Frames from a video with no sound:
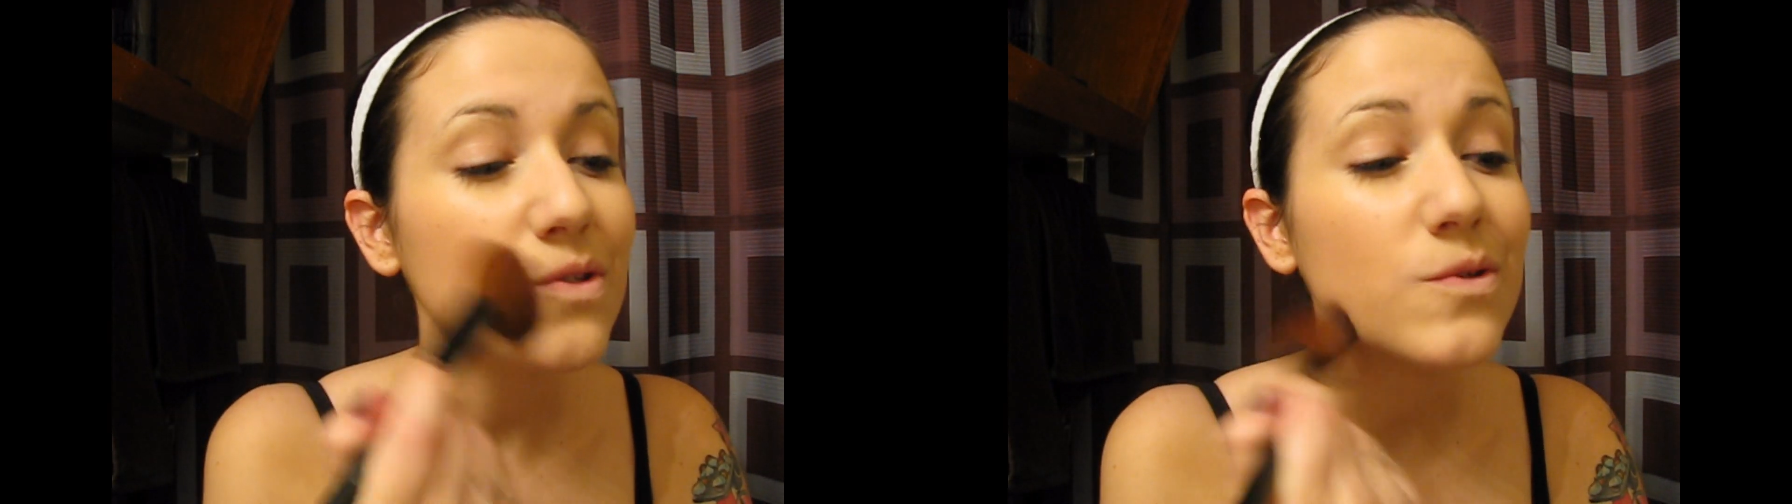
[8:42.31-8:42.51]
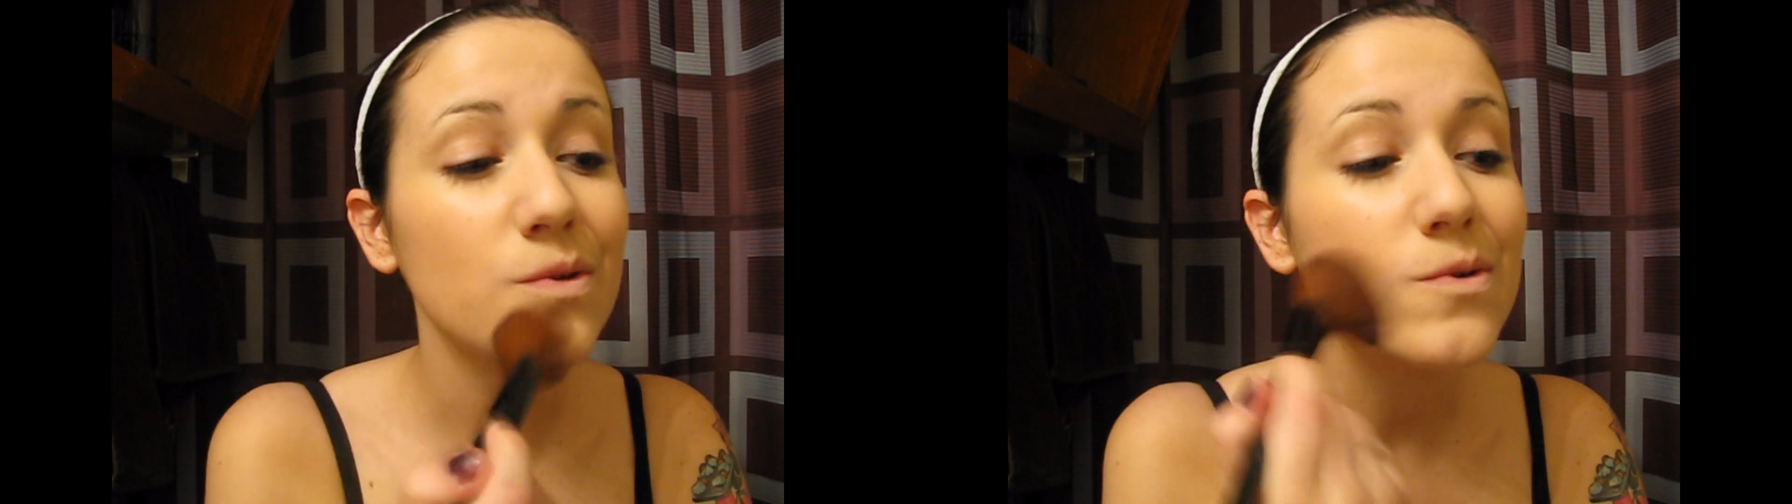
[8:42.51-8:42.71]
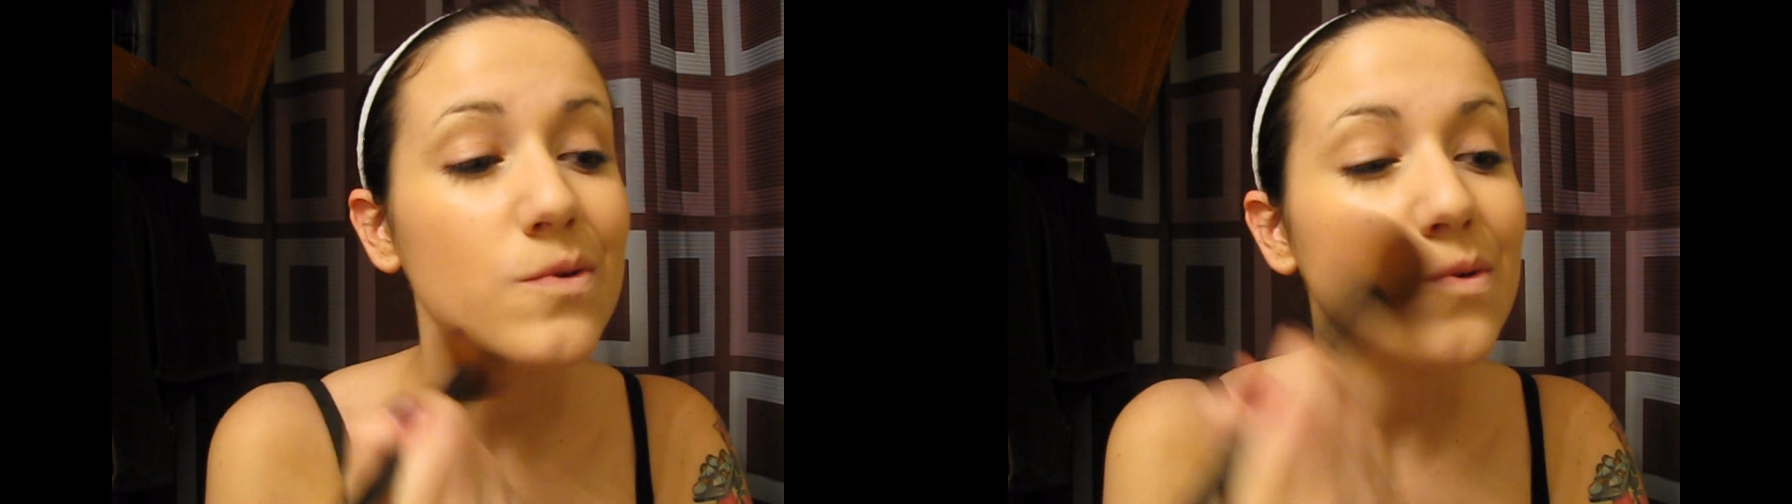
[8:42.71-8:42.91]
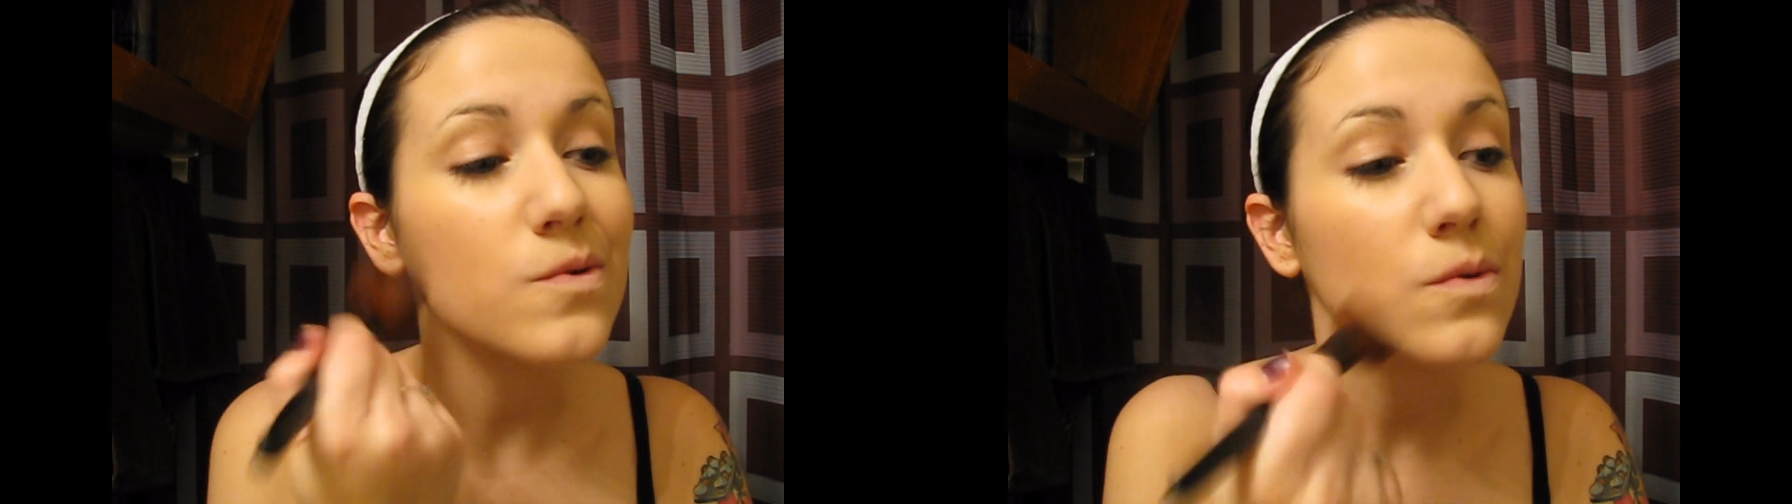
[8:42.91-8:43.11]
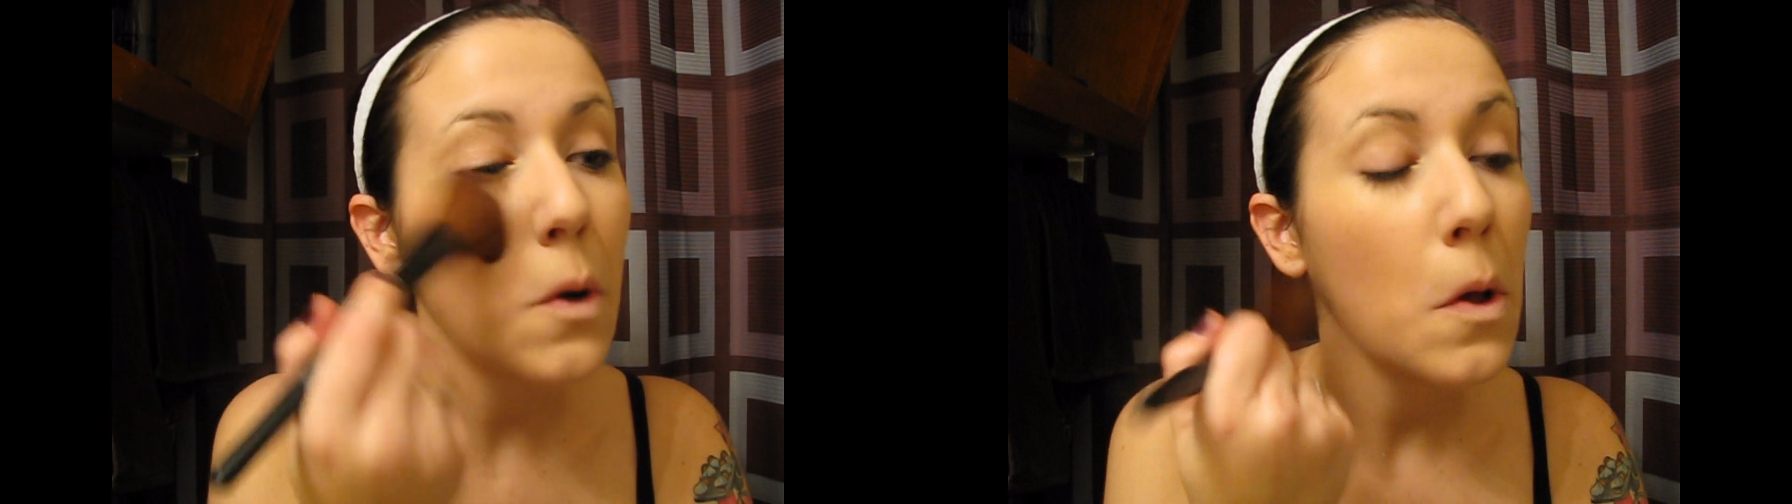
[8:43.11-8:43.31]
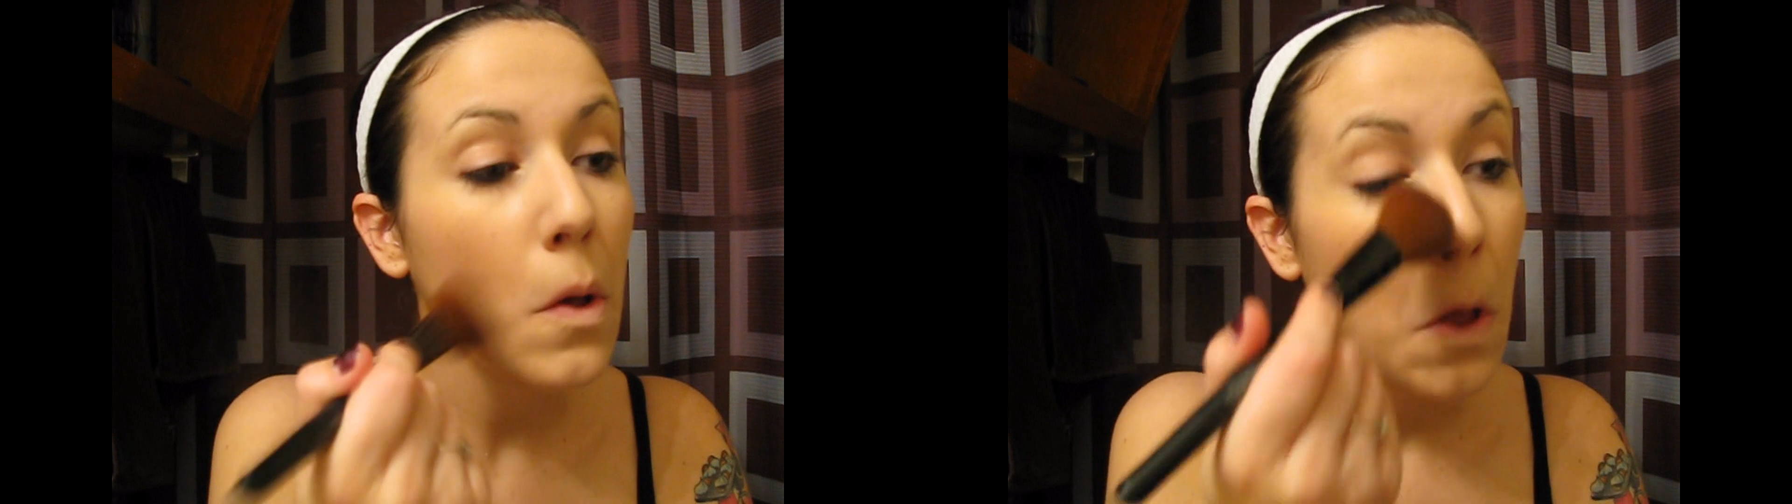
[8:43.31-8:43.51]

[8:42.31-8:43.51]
to